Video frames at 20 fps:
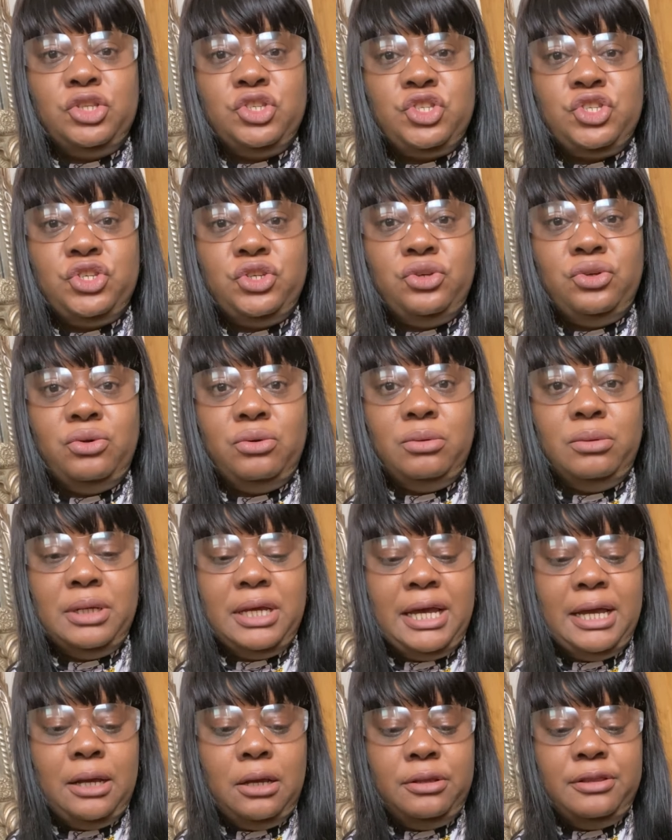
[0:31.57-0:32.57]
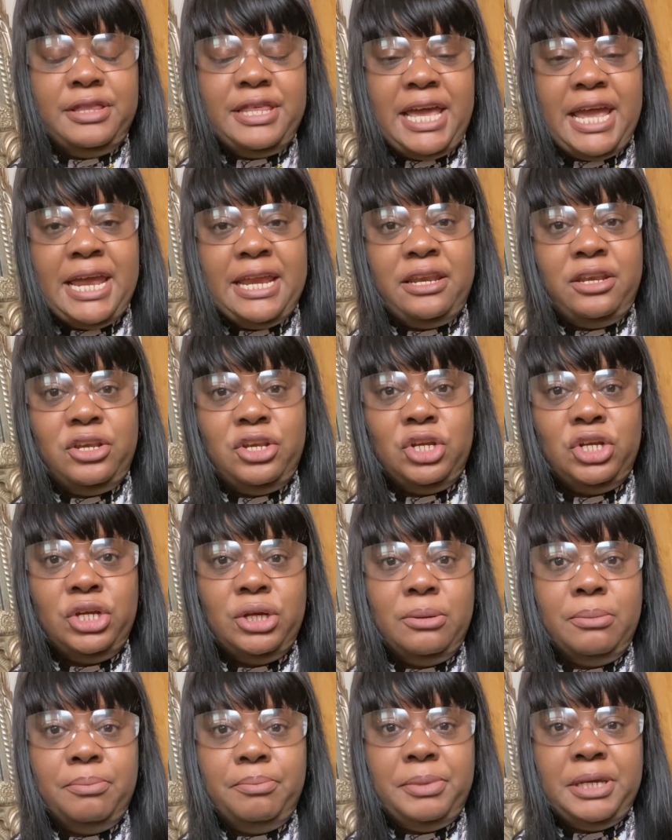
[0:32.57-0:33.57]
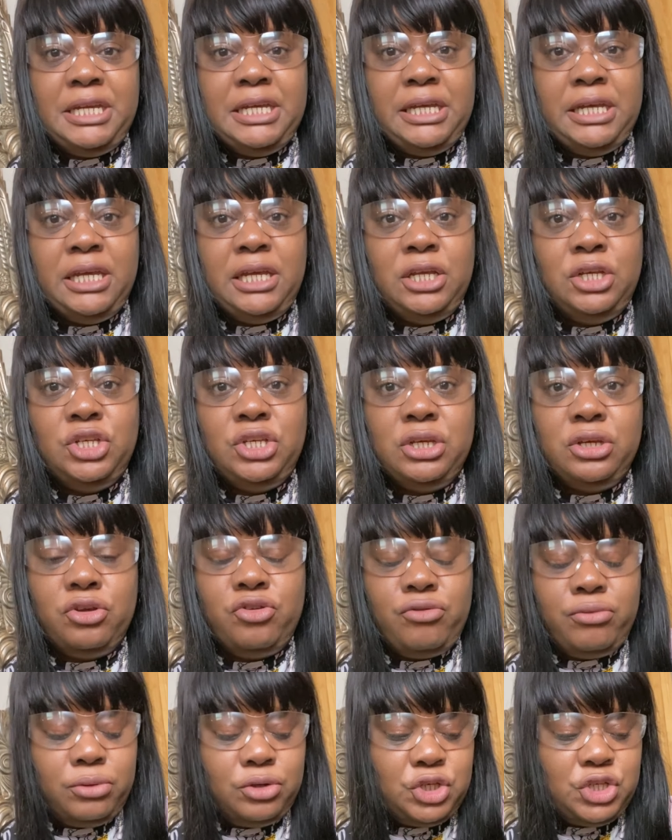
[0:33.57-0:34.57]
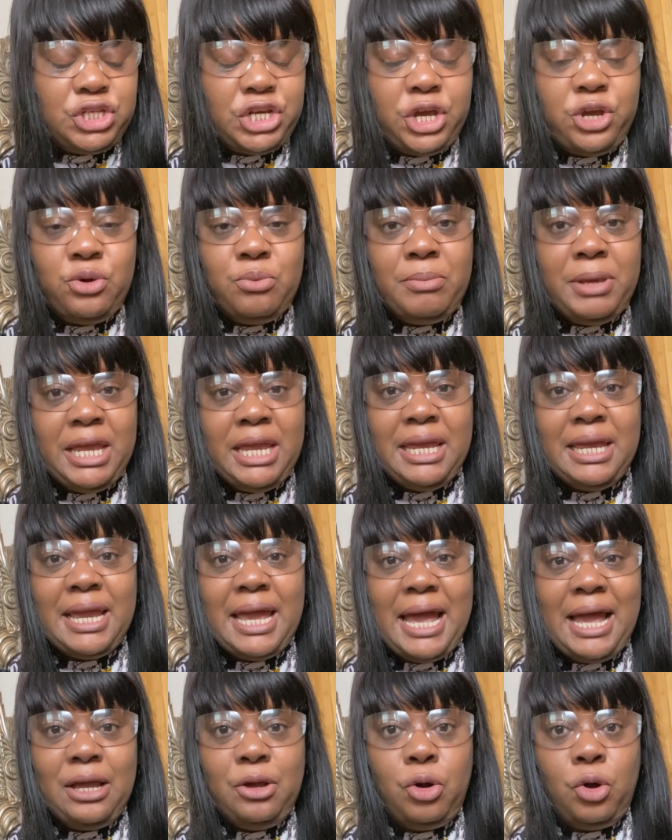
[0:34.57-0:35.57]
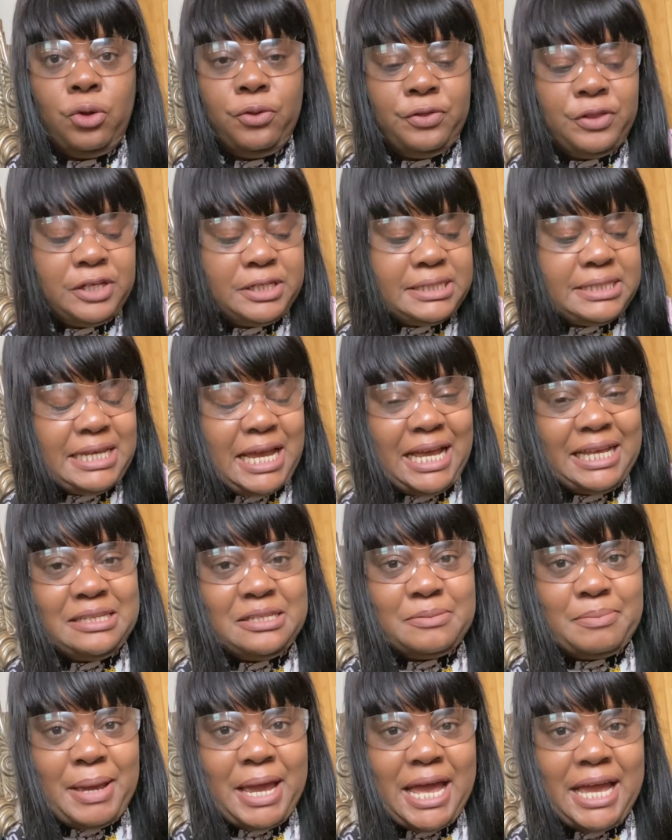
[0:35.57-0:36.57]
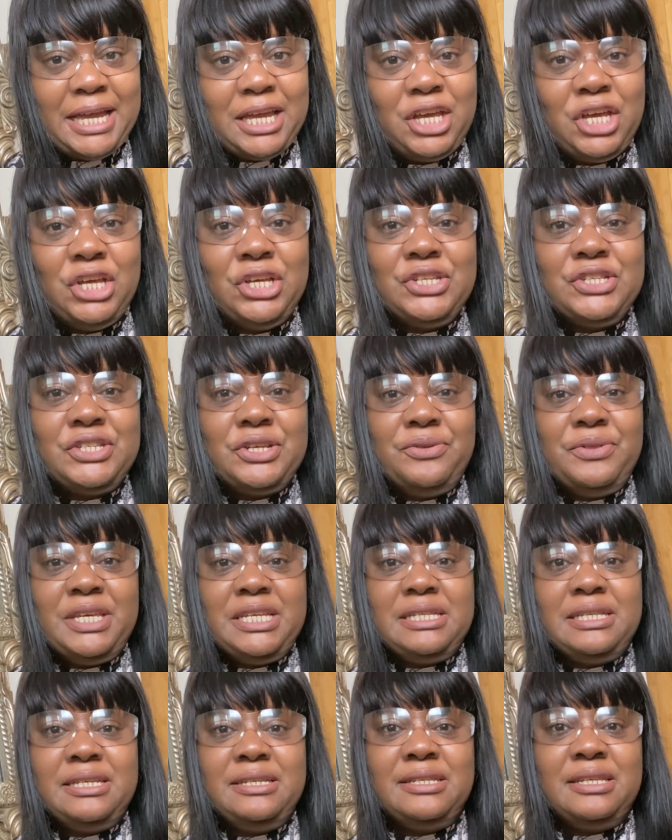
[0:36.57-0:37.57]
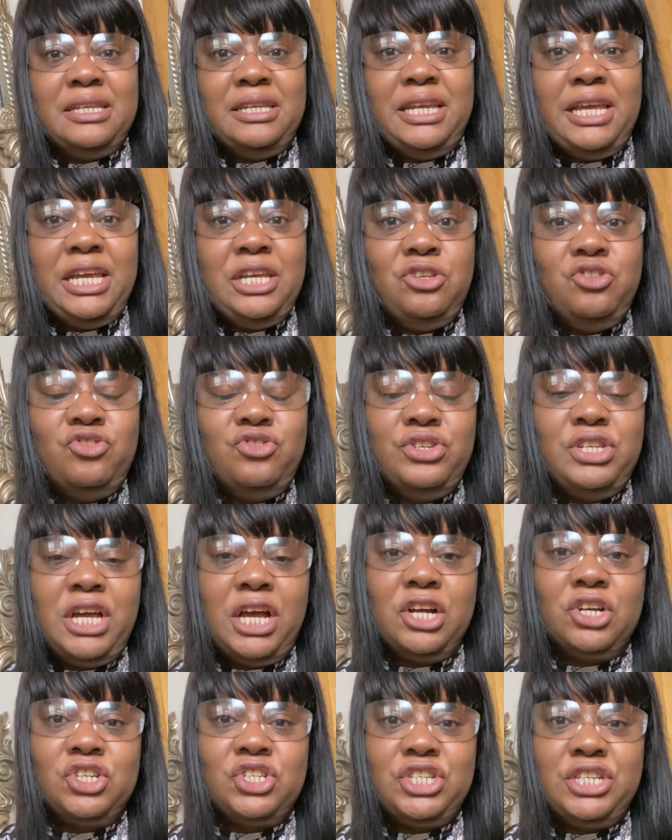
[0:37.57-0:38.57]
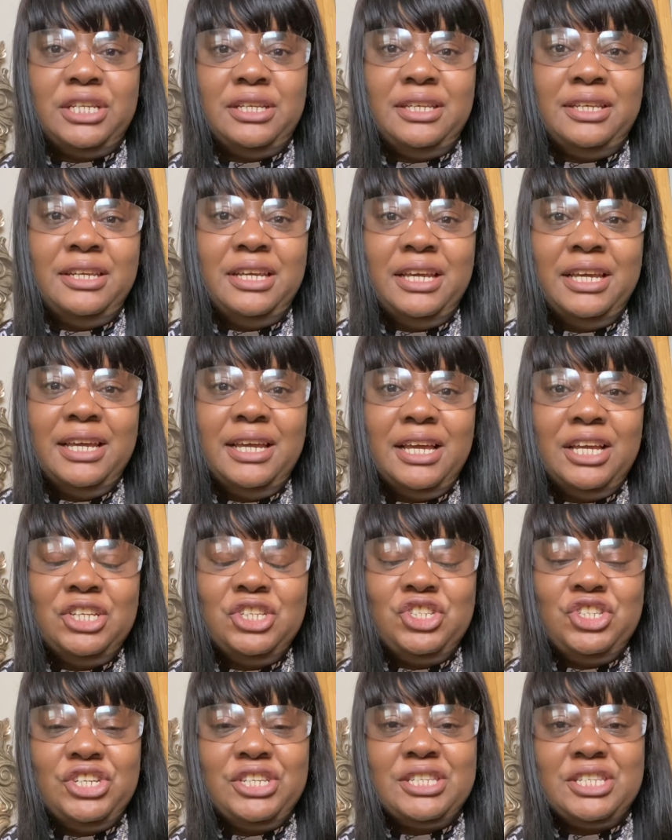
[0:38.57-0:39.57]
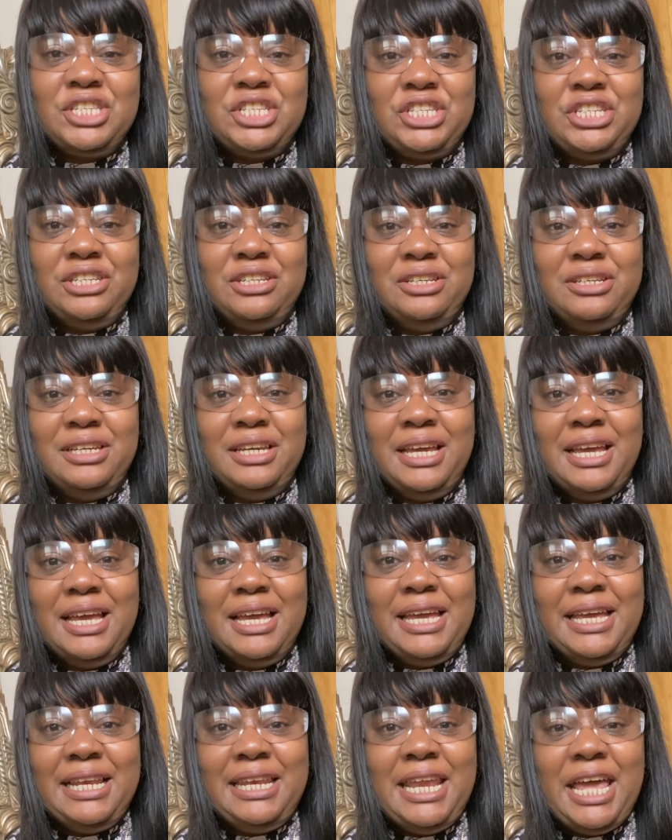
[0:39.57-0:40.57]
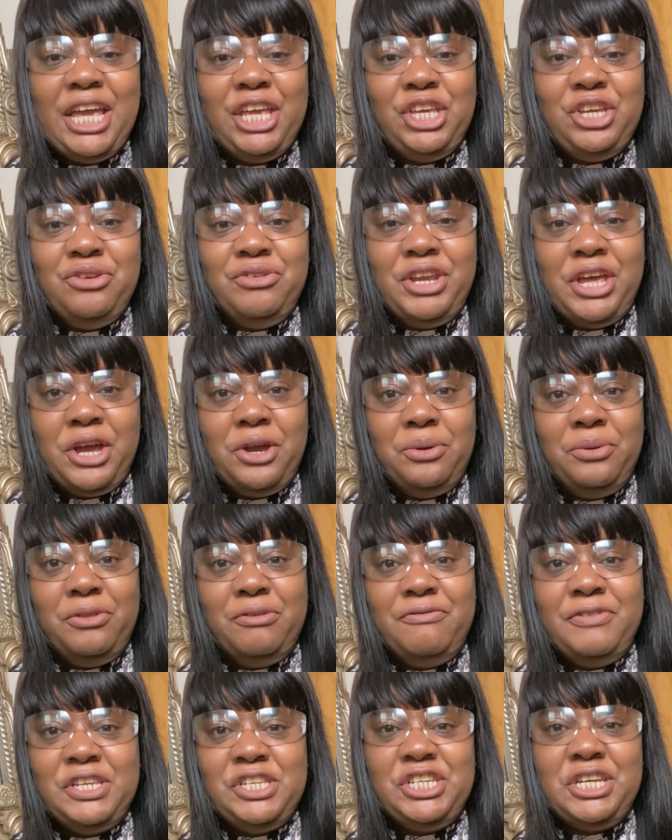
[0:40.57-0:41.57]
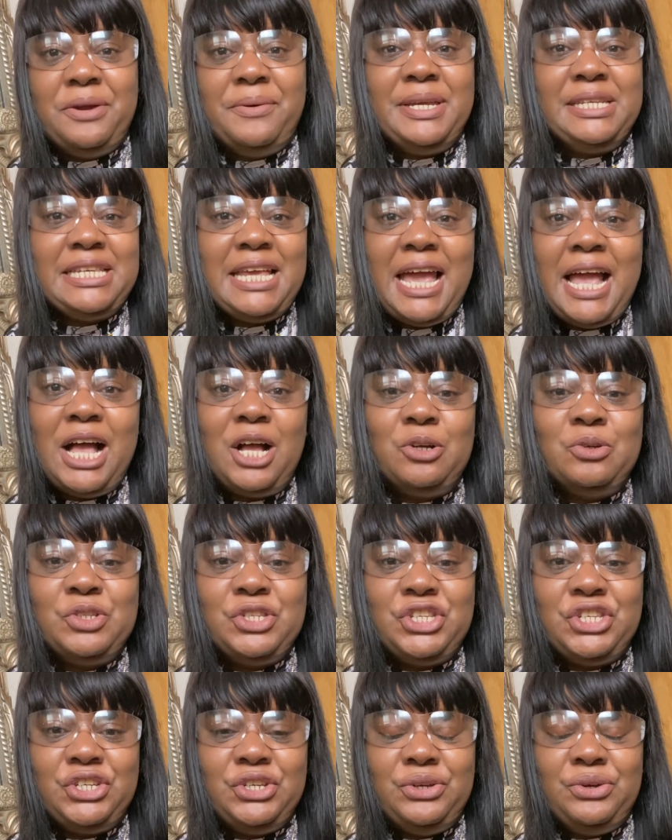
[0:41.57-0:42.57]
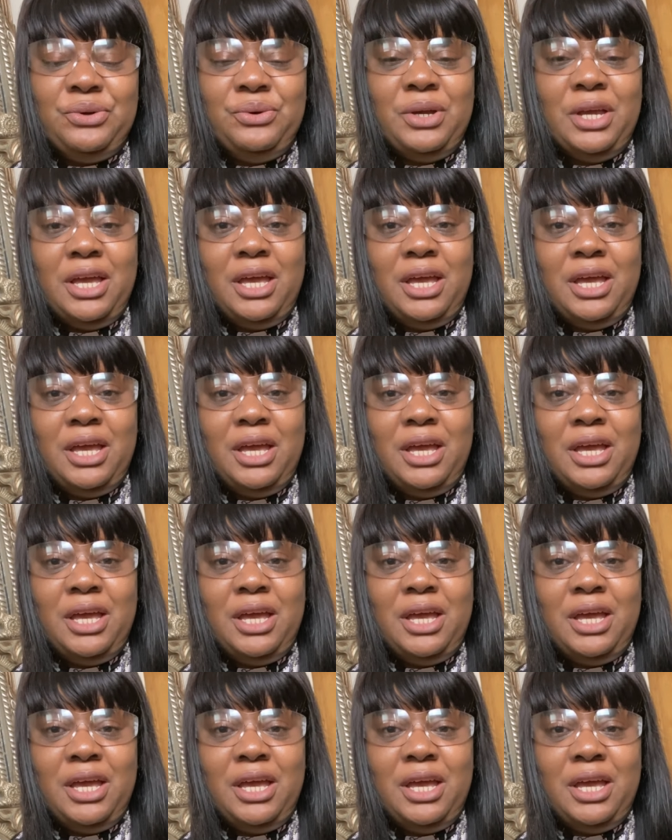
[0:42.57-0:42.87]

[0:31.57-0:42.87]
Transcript: to then be doming on the sandbag. So this is an introduction just to let you know the video is how to